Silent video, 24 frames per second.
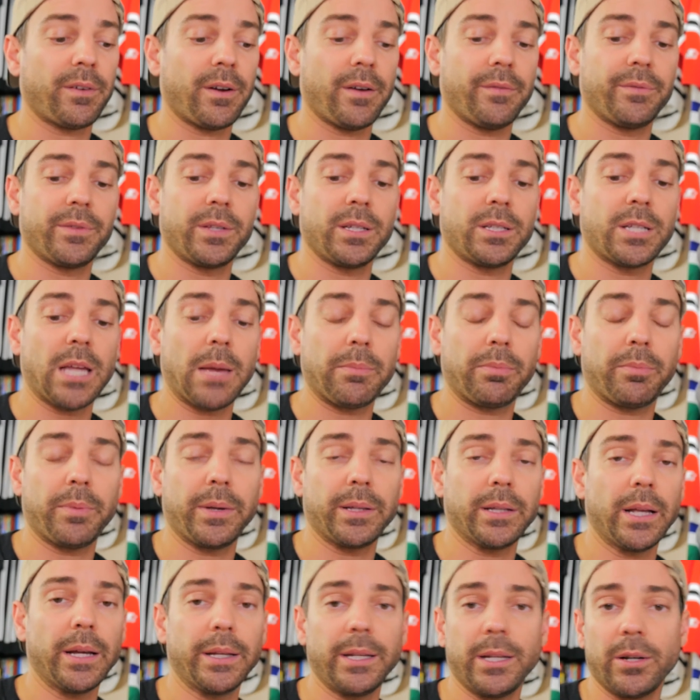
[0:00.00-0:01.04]
of the Tampa Bay
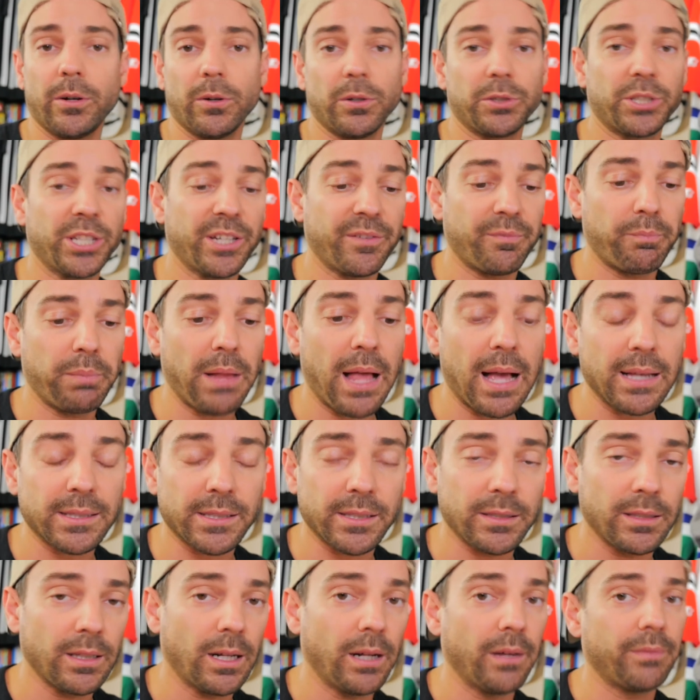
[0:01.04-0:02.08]
Lightning or Jeff
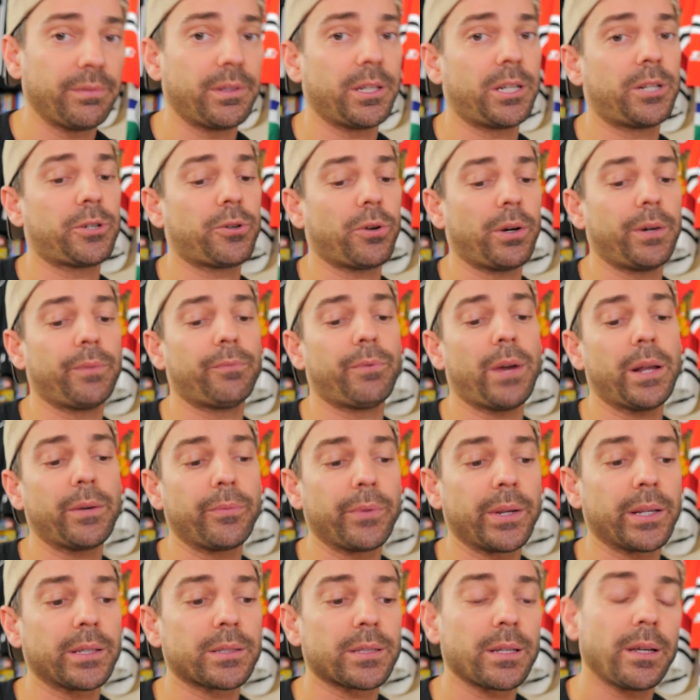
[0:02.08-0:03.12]
Blashill of the Detroit Red
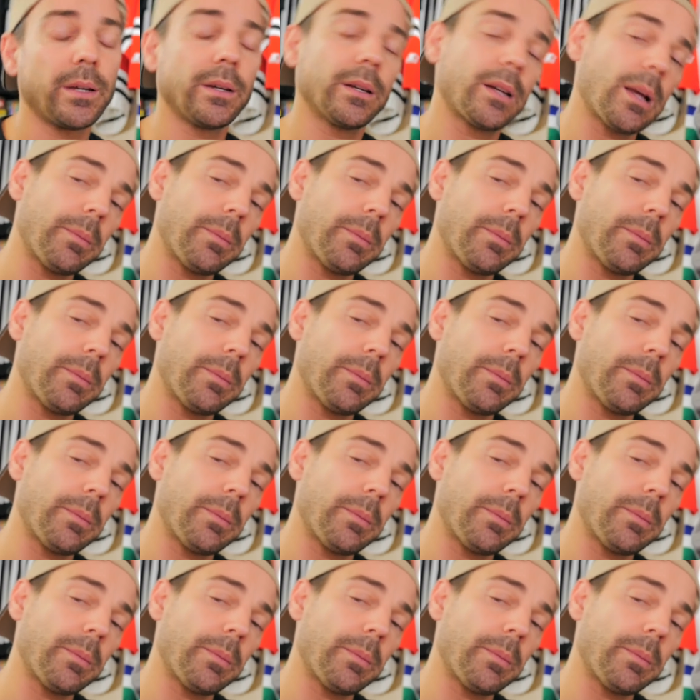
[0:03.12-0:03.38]
Wings